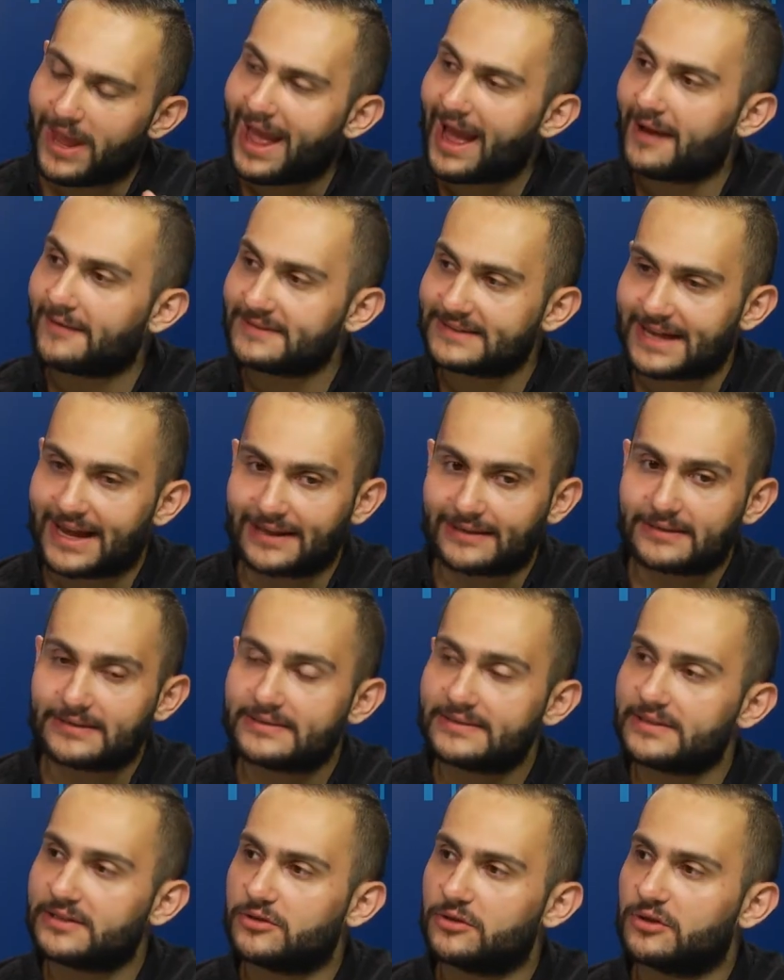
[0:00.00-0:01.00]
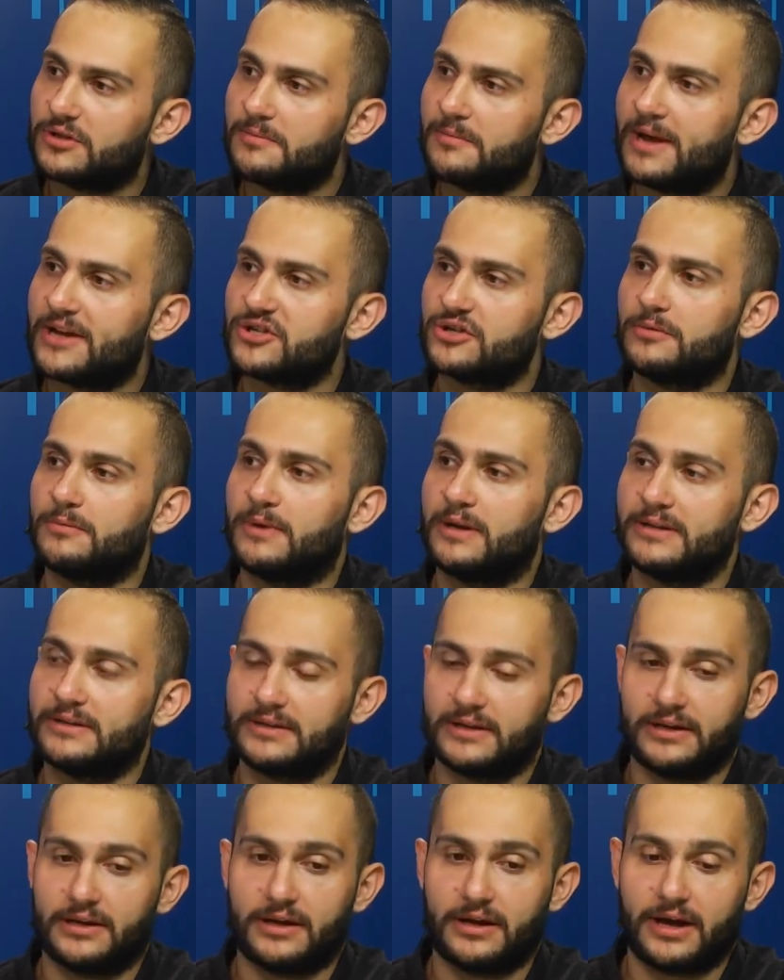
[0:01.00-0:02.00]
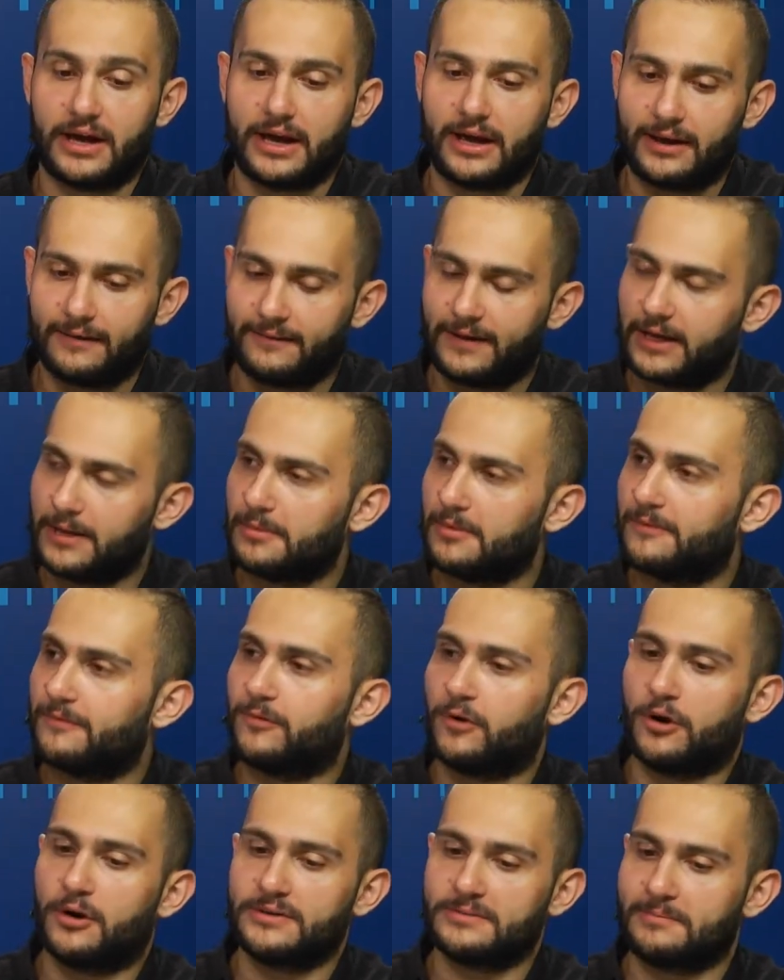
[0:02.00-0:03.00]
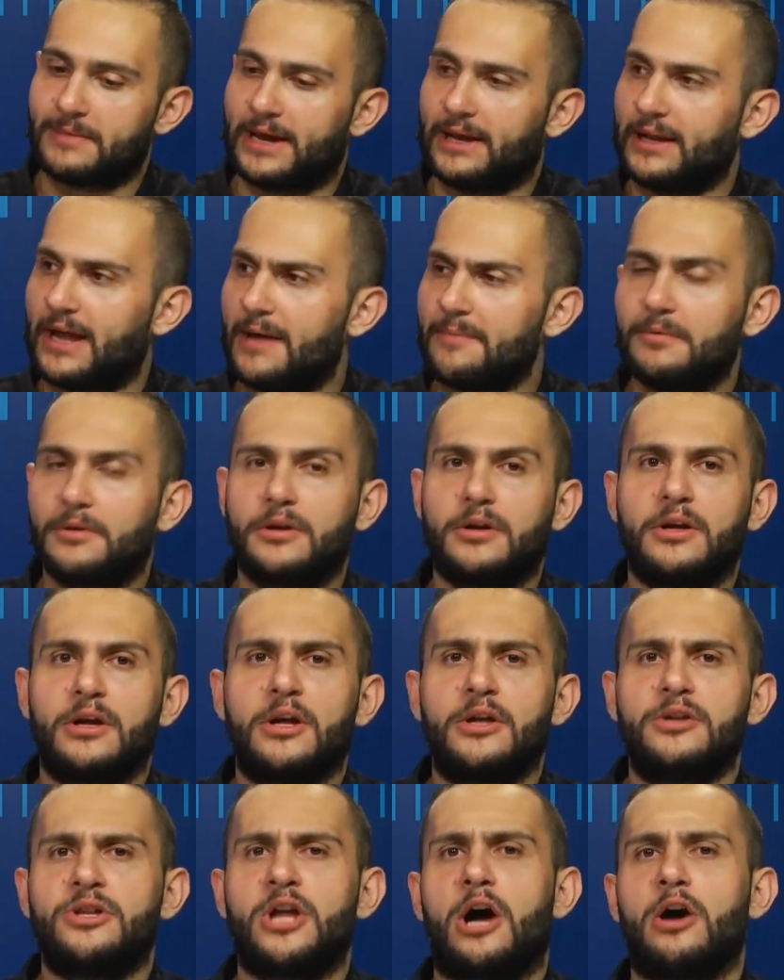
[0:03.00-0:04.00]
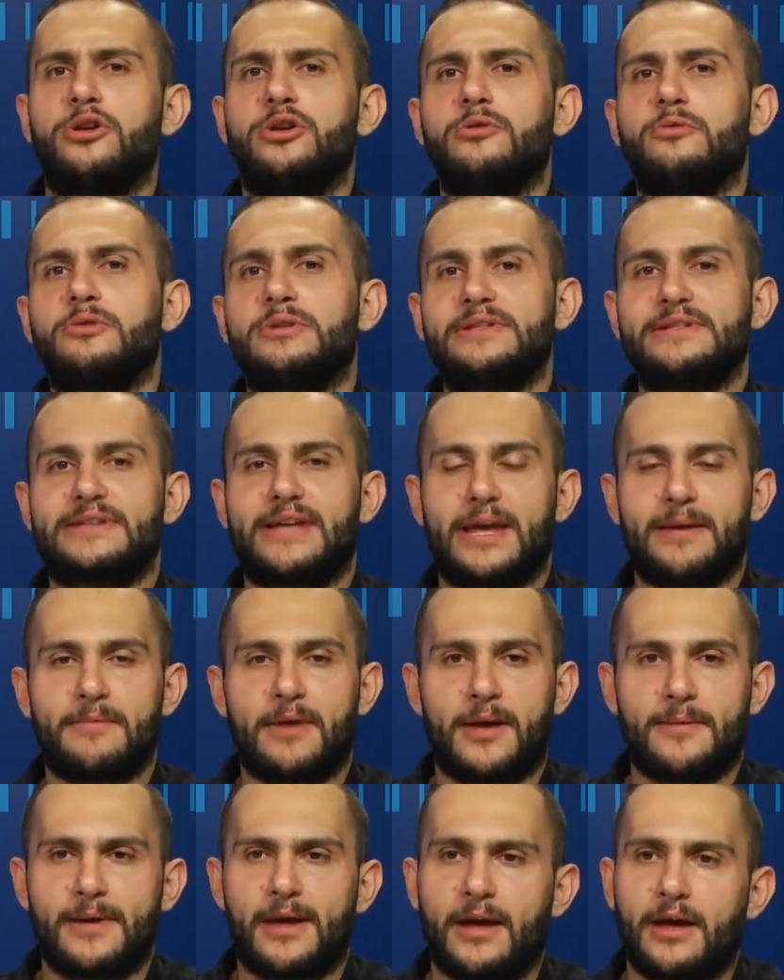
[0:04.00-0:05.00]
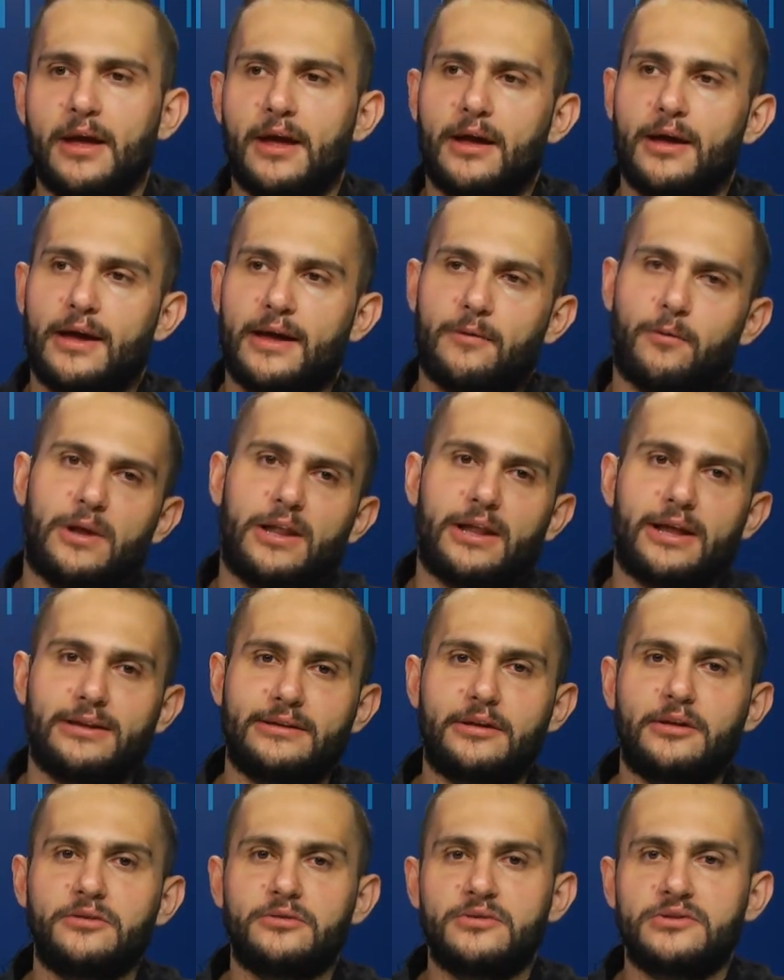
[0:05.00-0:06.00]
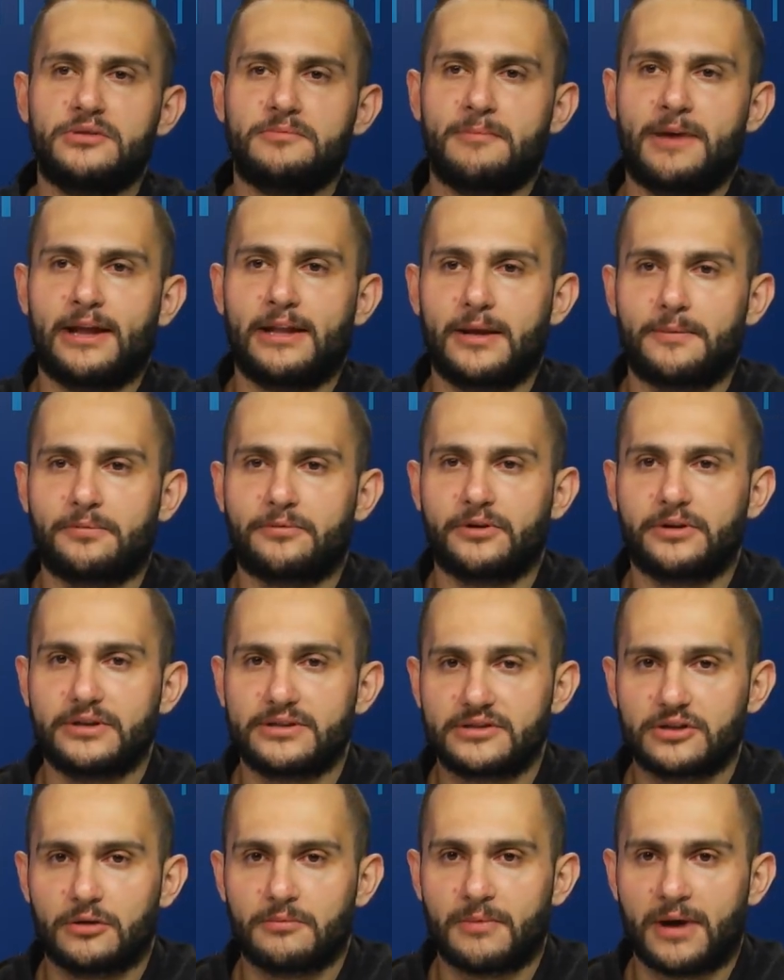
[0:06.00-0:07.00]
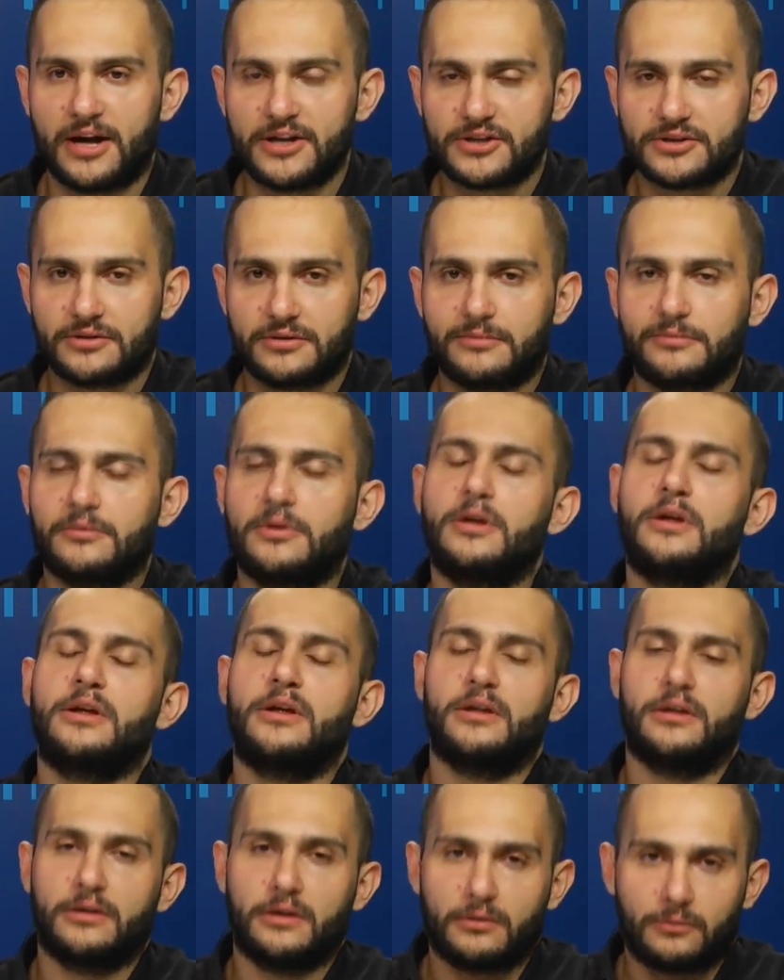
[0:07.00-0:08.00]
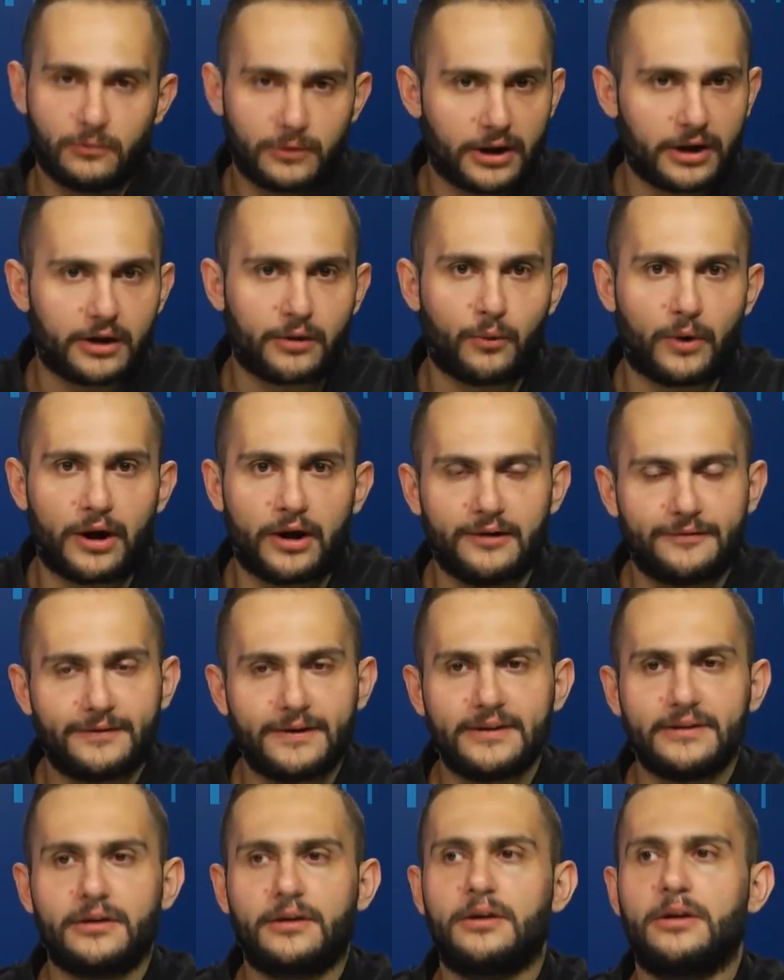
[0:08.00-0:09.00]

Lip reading: have that security measurement available for the Mail app. Now you would say maybe, hey, well, I don't use the Mail app really so much. We are aware of it.